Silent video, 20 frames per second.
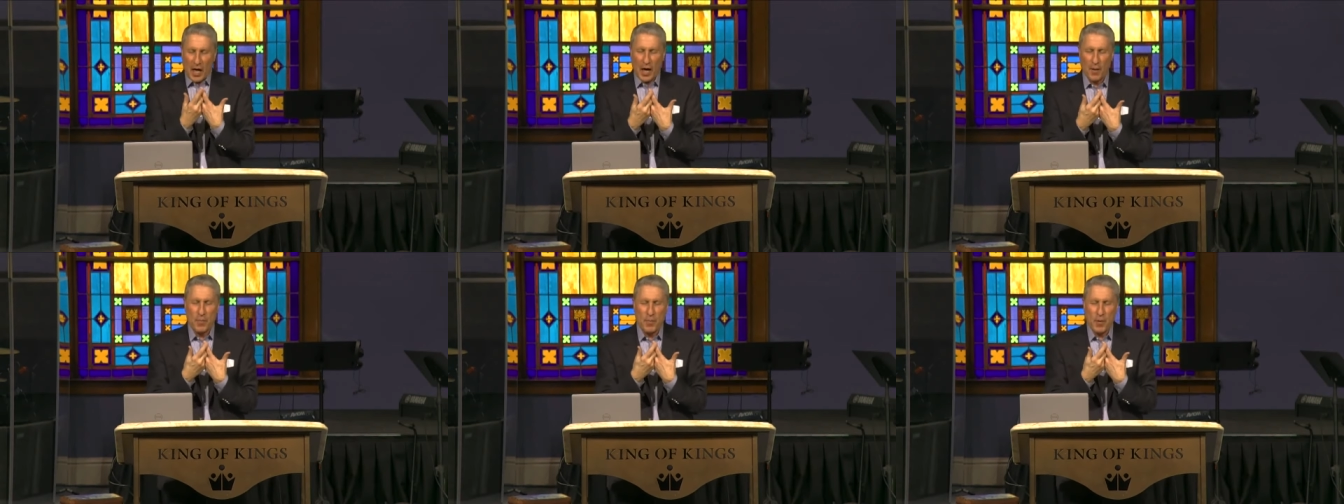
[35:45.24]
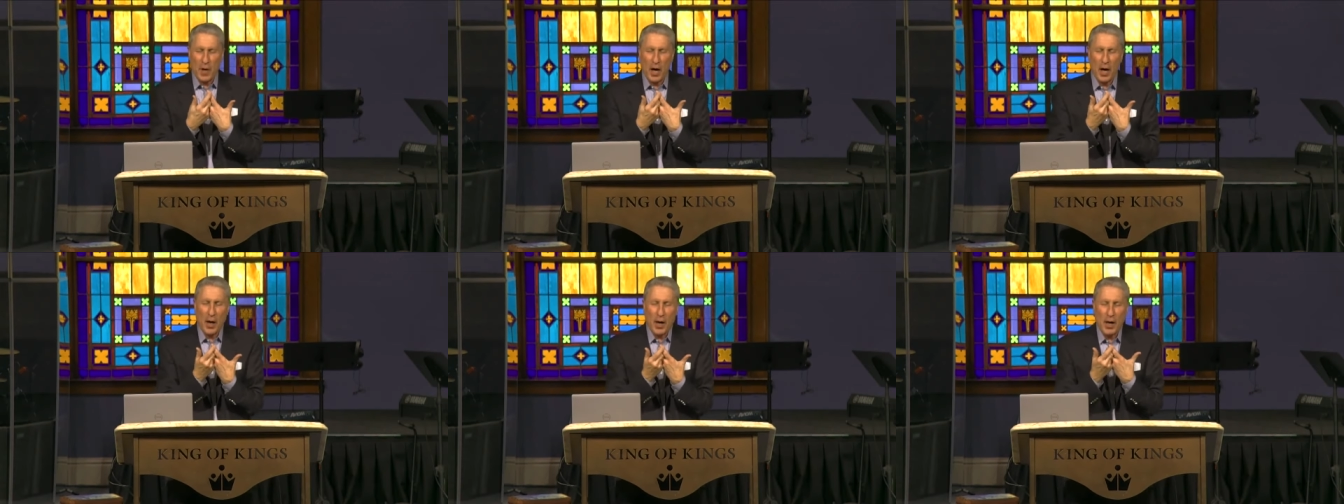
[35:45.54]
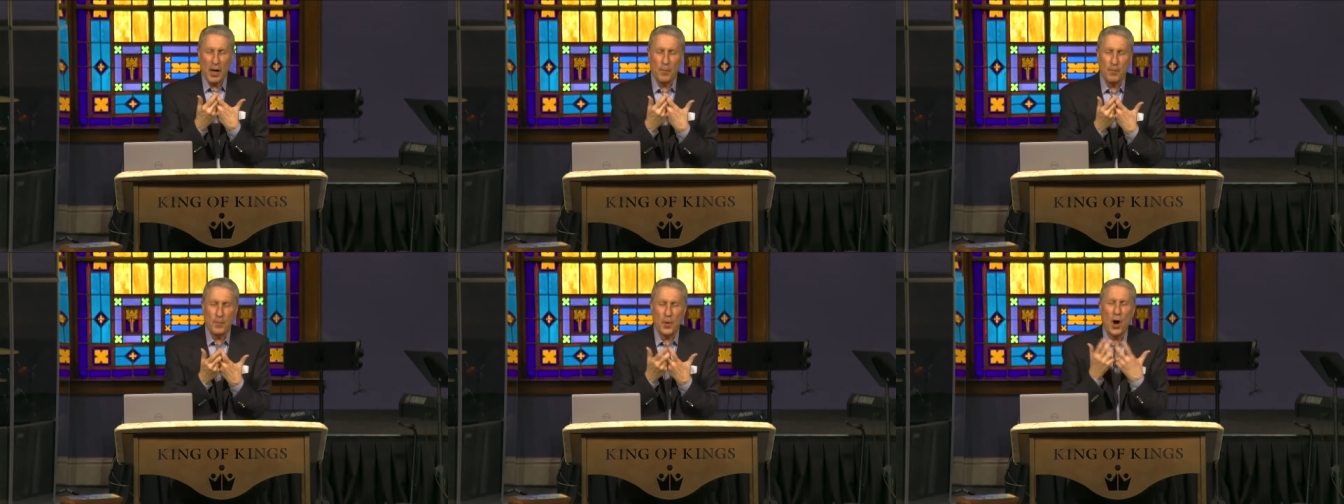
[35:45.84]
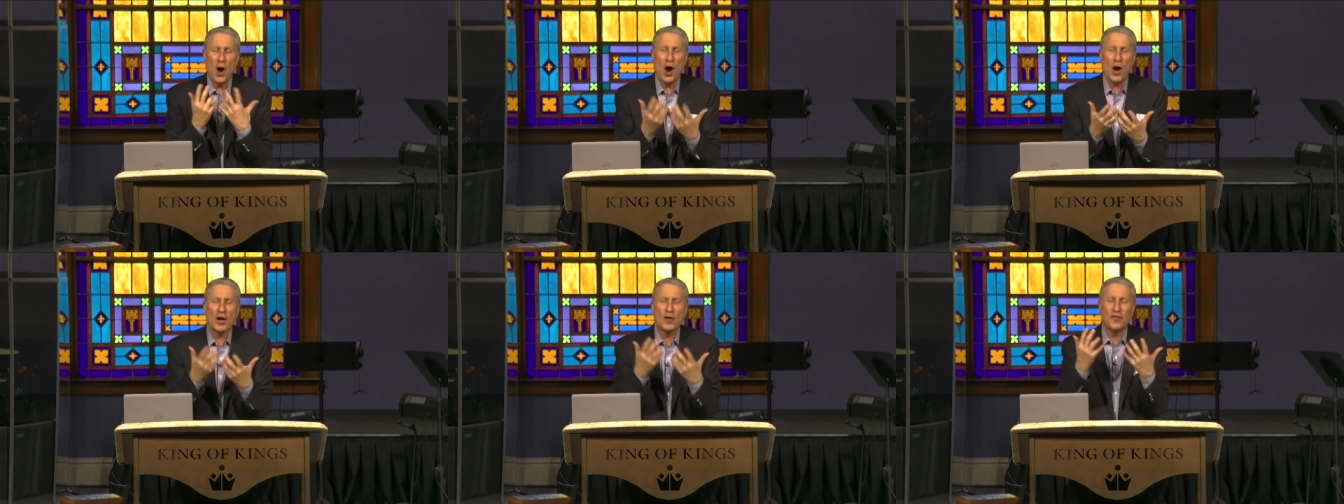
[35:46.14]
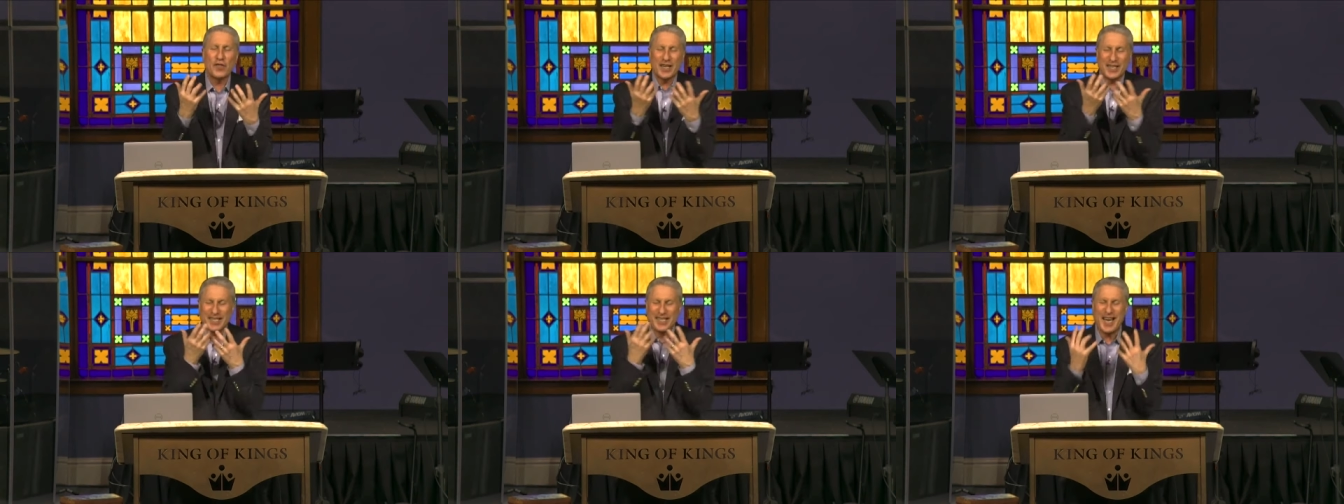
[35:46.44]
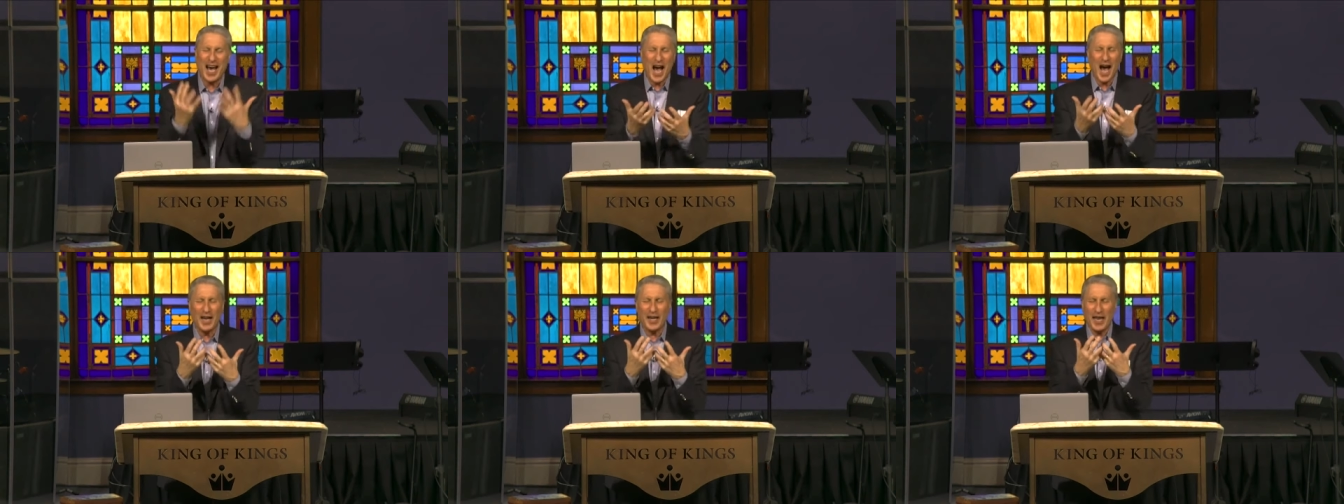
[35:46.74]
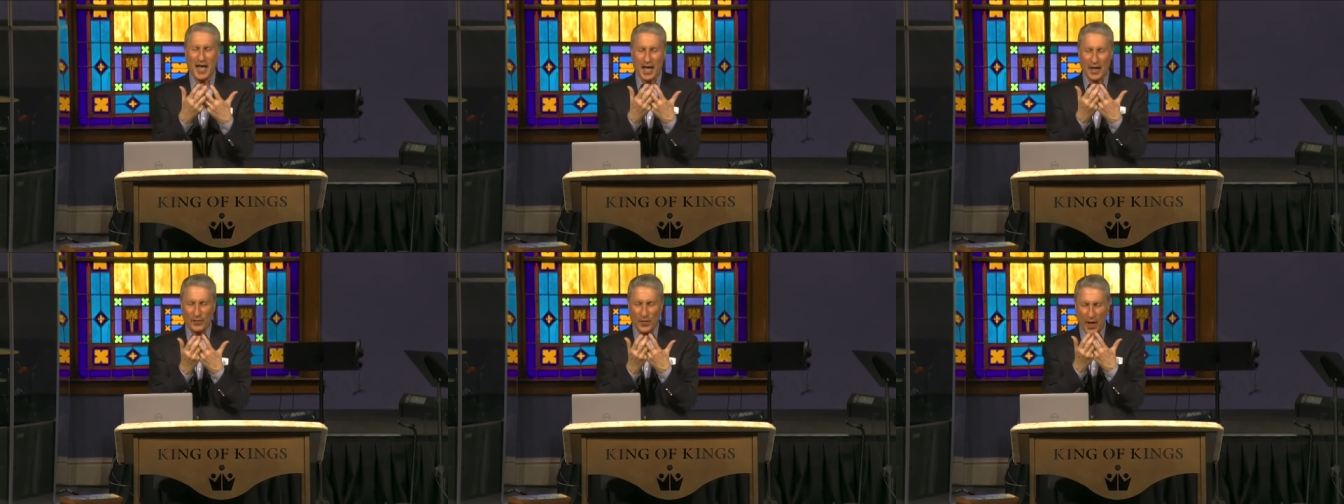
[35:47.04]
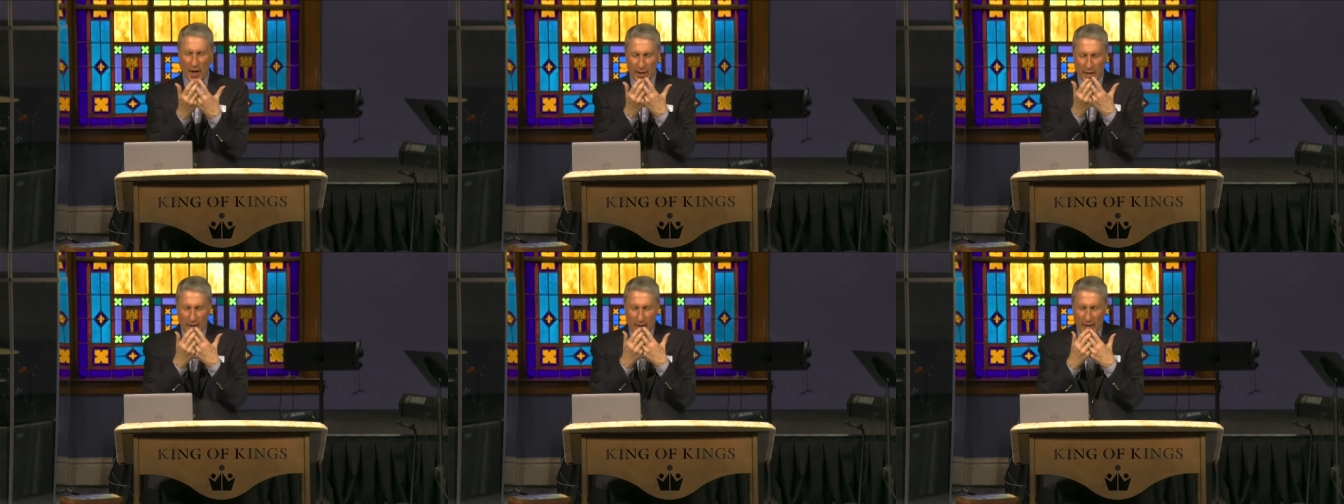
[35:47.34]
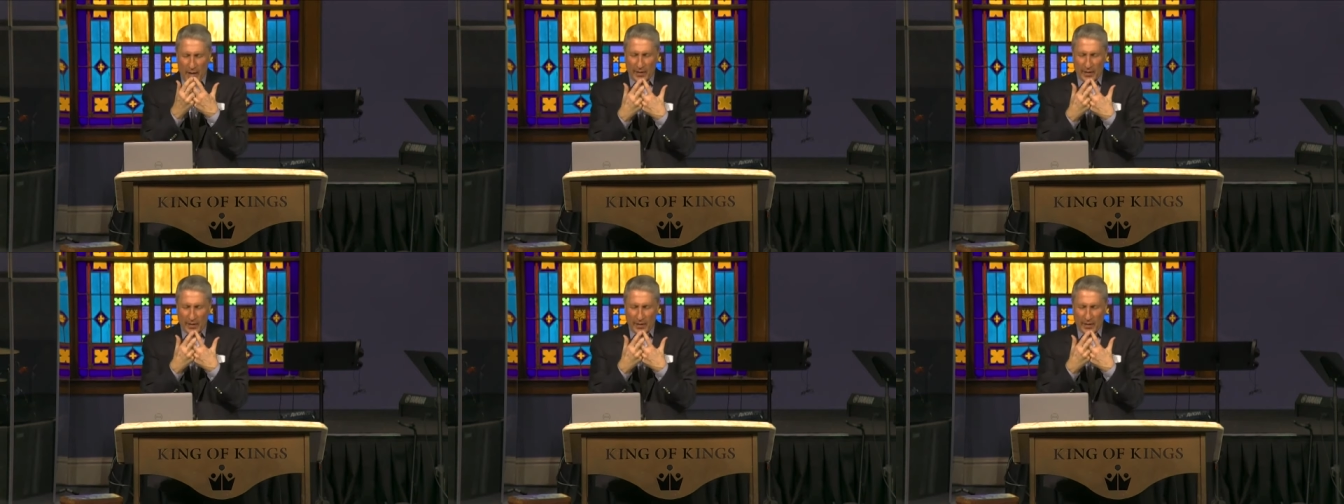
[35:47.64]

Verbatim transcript: a, a, a part of the Godhead that,